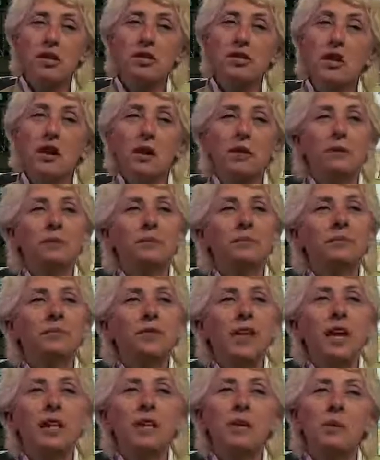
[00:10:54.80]
Prussia.
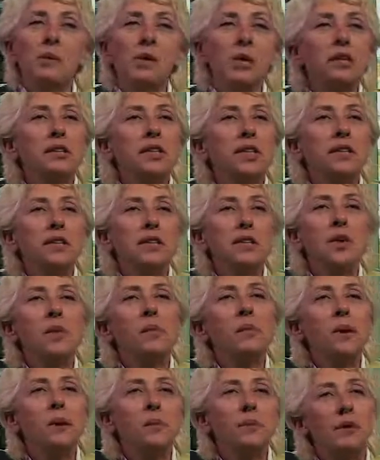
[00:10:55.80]
I think we all need to
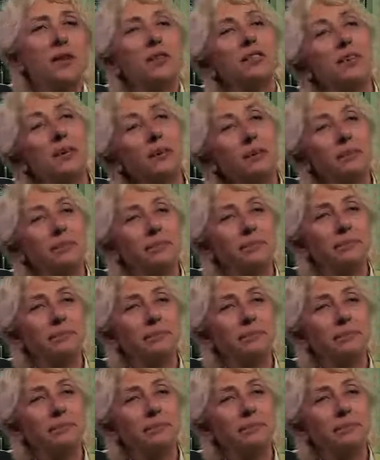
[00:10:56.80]
know about Prussia.